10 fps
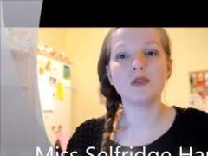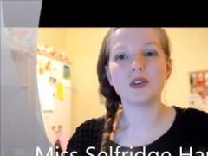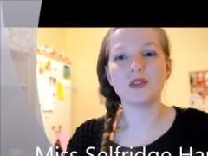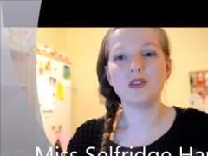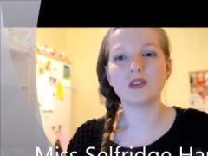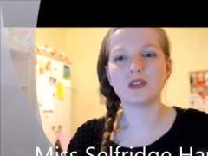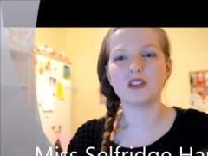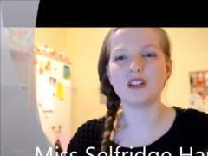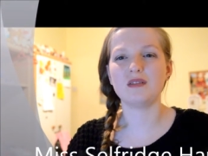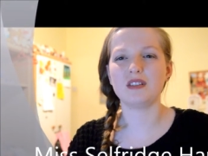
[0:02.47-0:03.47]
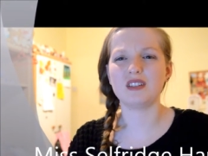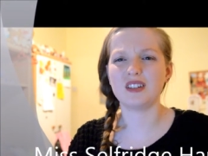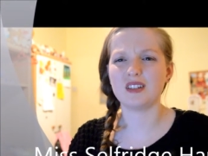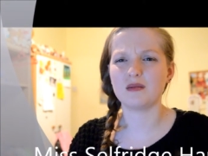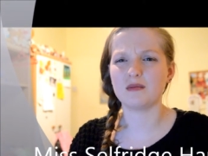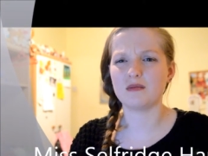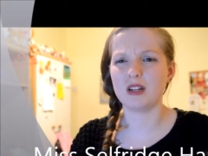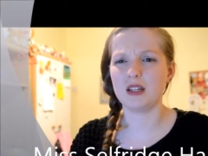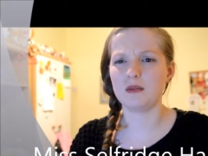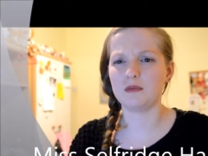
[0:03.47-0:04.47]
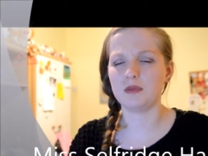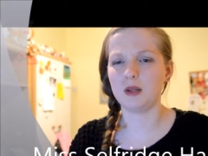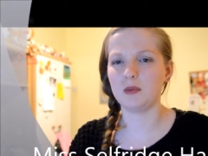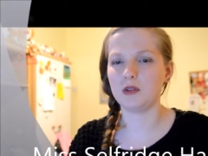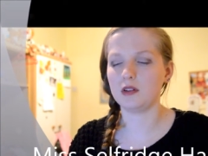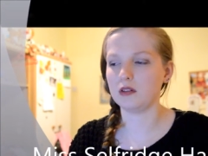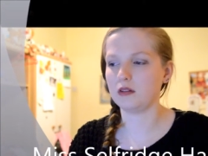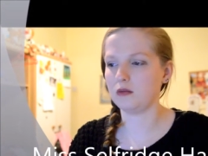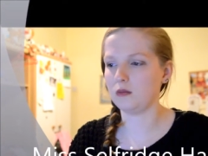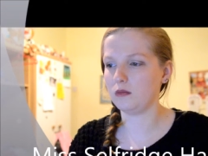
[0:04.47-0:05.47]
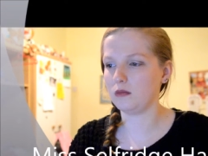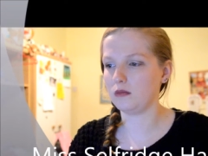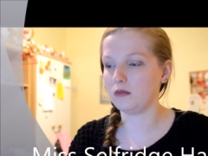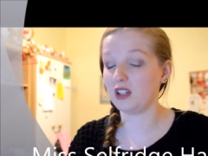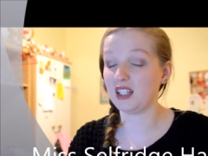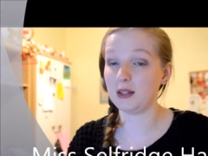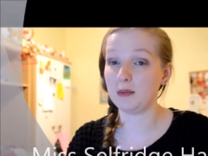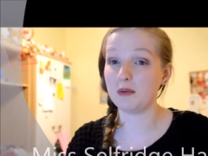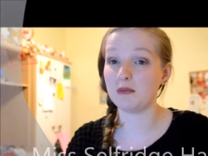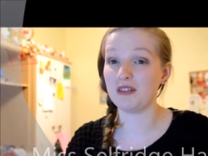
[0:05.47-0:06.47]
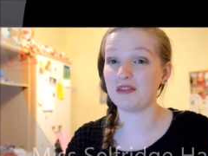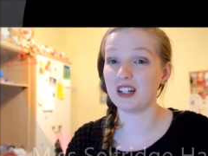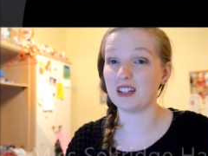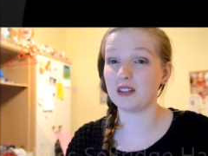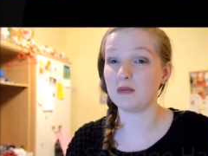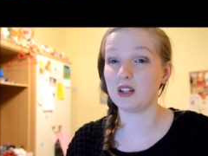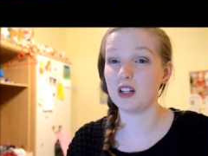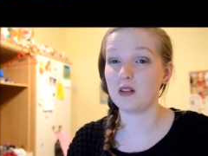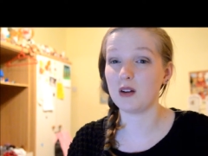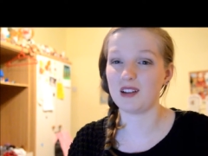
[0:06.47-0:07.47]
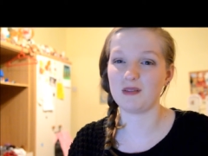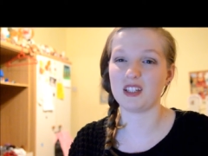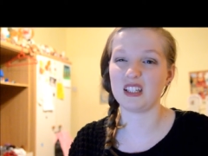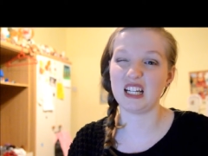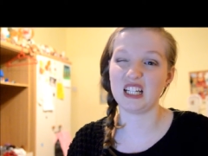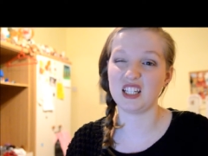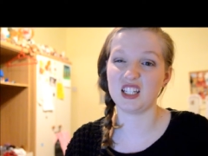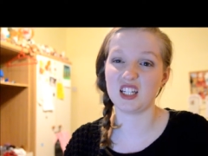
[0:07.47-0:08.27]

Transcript: morning so as many people, let's say people my friends might know, I have a slight